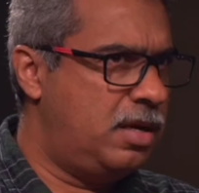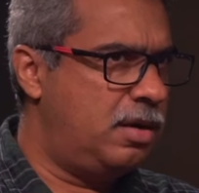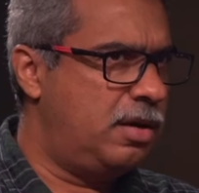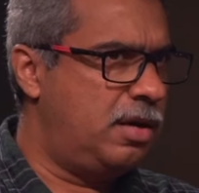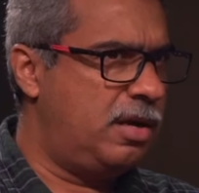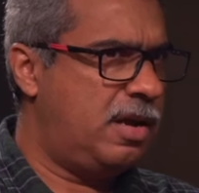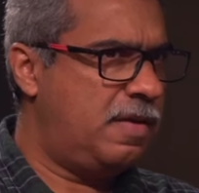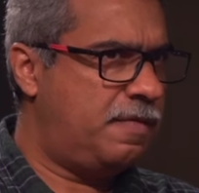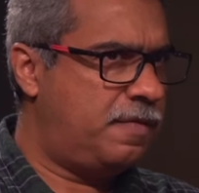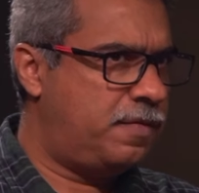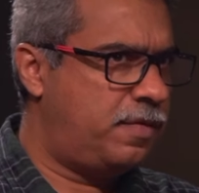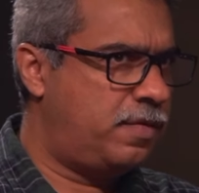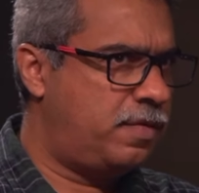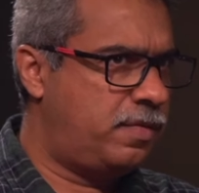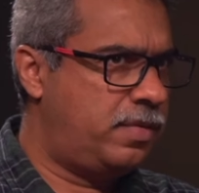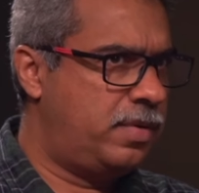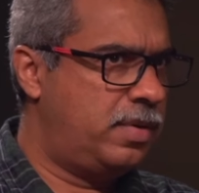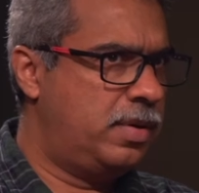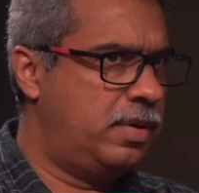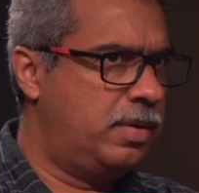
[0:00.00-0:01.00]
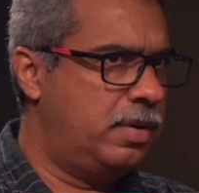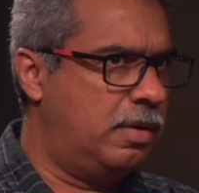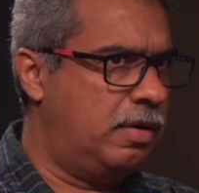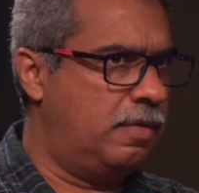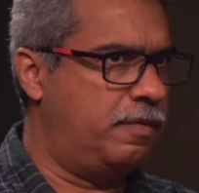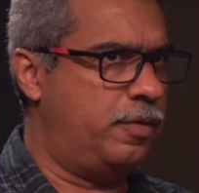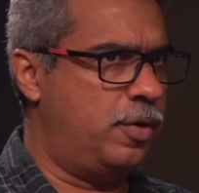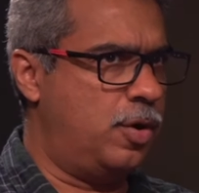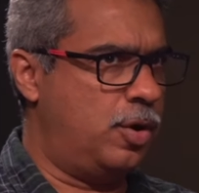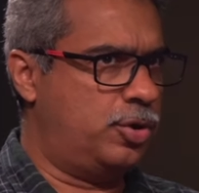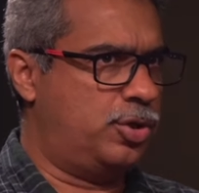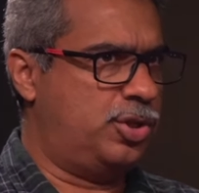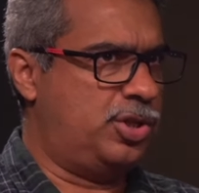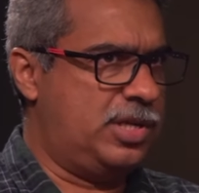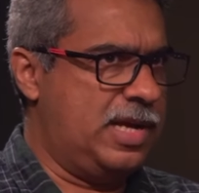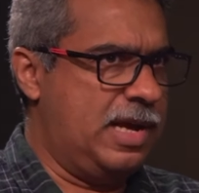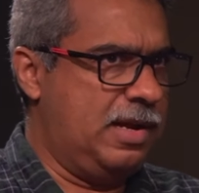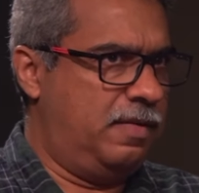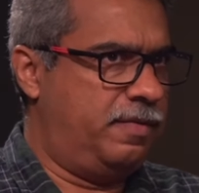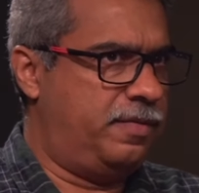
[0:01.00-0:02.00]
a gift of
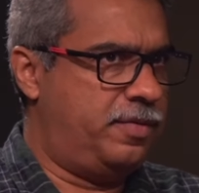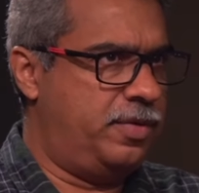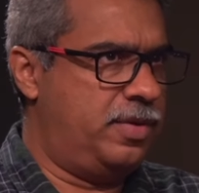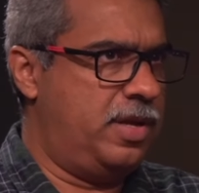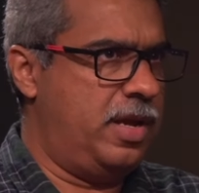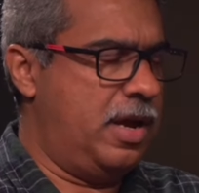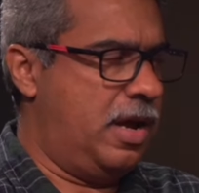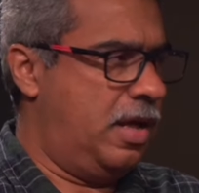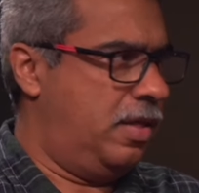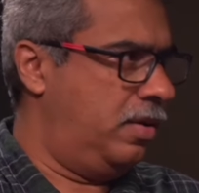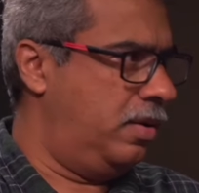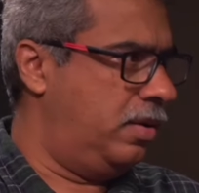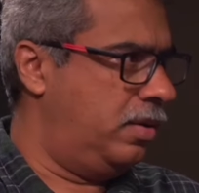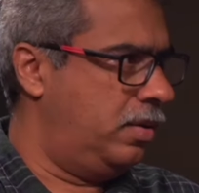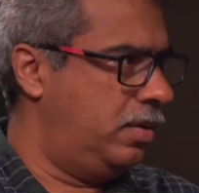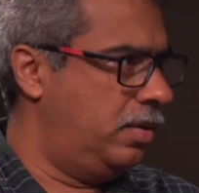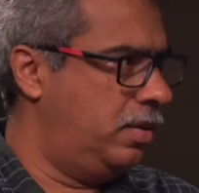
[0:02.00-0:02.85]
yourself to the other.